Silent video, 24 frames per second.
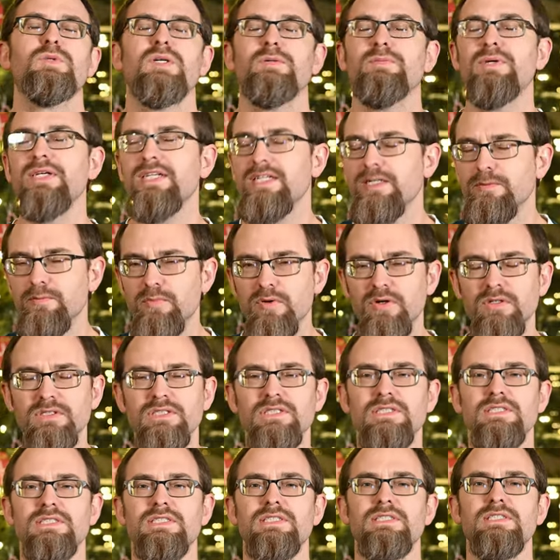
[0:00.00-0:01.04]
by making
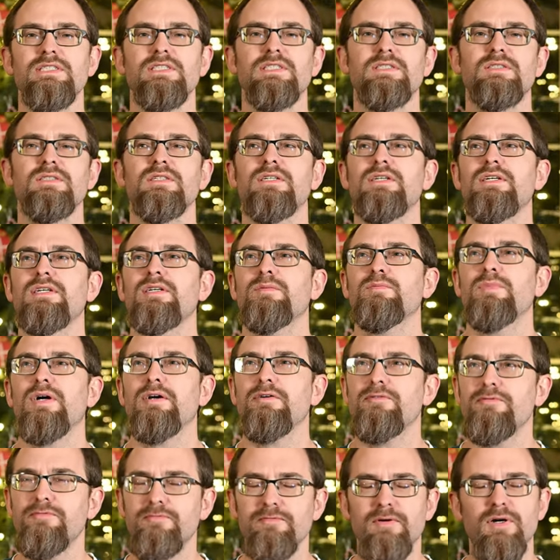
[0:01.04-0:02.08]
purchases,
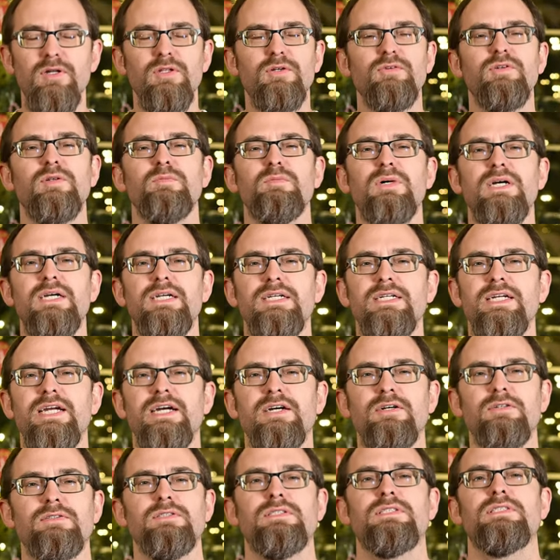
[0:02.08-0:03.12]
by following my
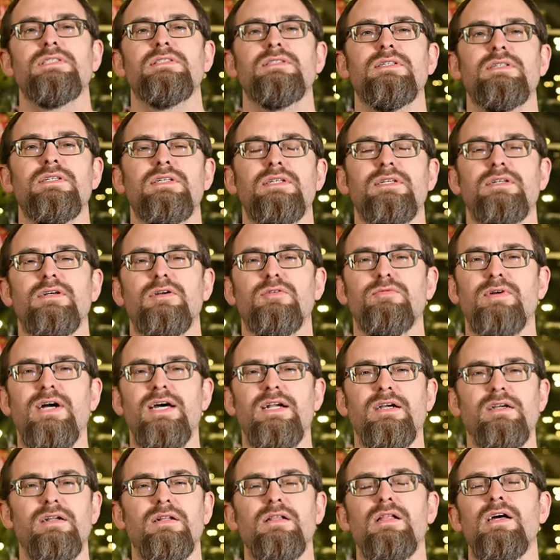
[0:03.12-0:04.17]
accounts. I've
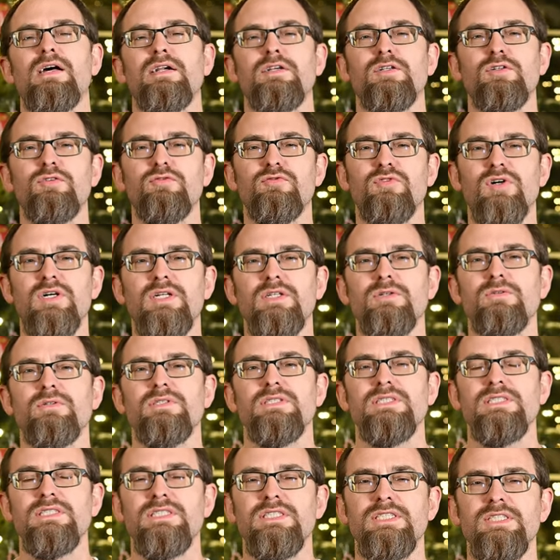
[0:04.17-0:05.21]
added a lot of new
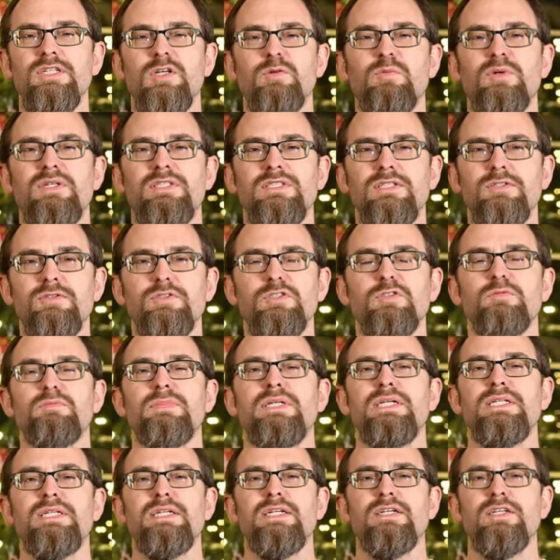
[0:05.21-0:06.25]
followers this year on my social
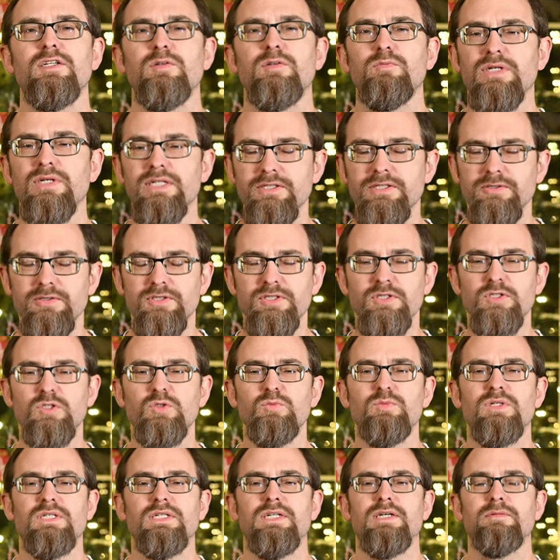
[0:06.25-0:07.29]
media and on my
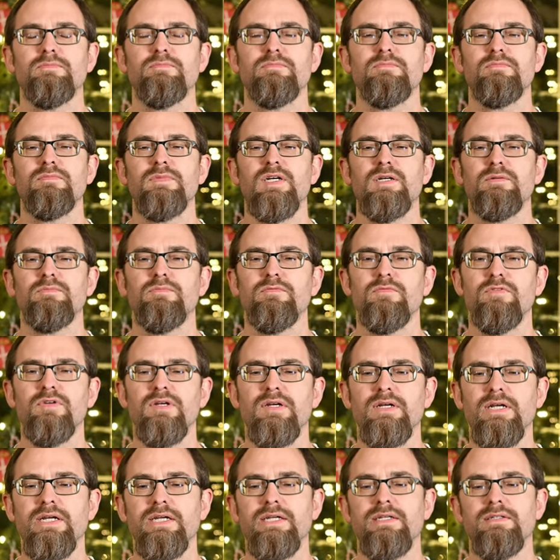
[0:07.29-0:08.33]
YouTube, and I'm, I'm
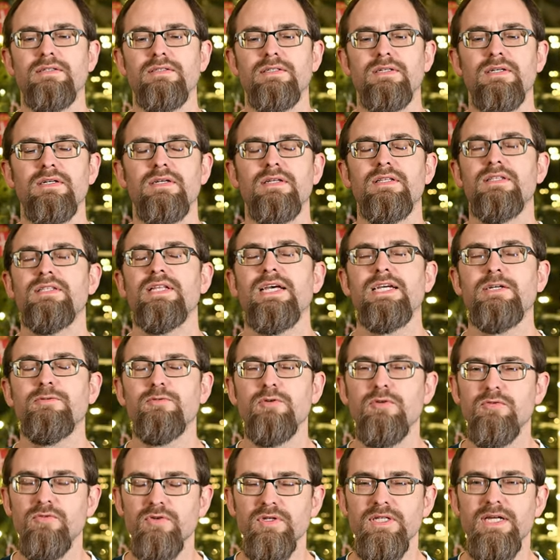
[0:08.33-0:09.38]
very
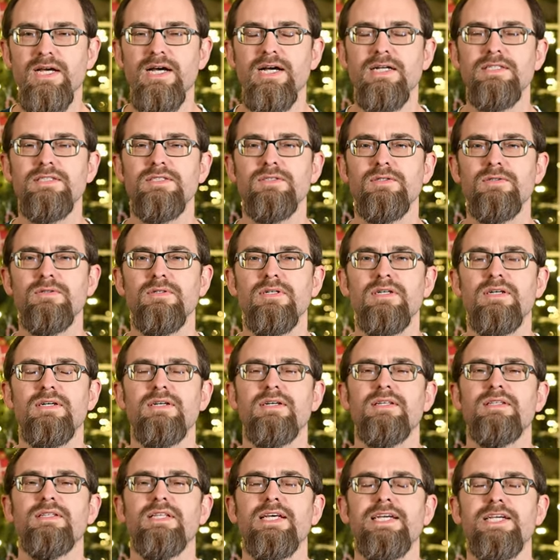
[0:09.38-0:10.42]
thankful for that. So
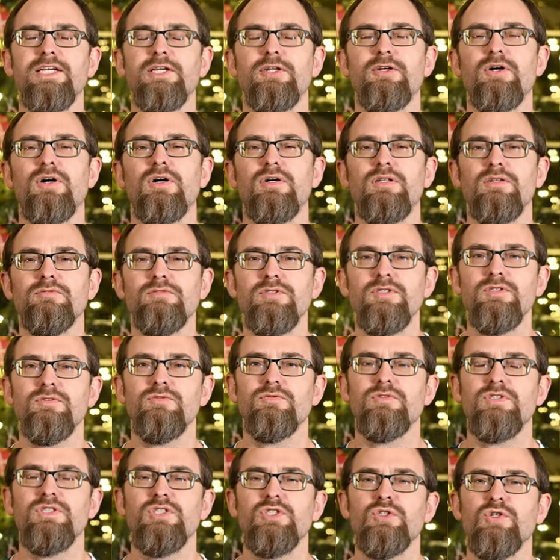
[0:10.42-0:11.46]
thank you to all of you
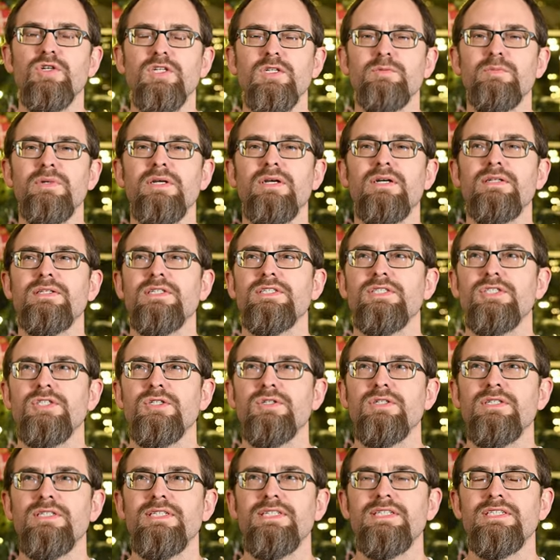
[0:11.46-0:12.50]
for joining me on the
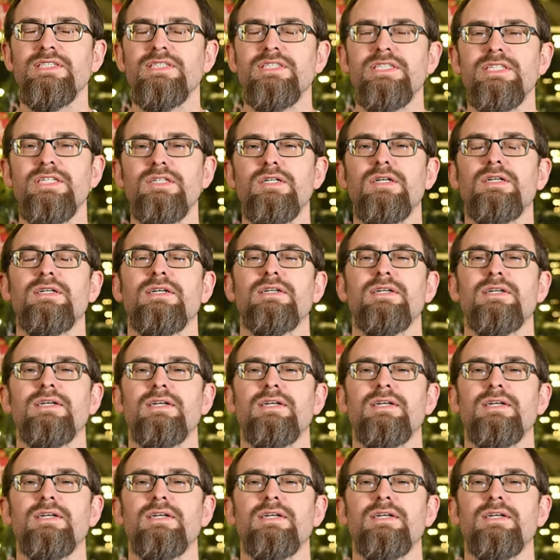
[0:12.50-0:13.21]
journey this year,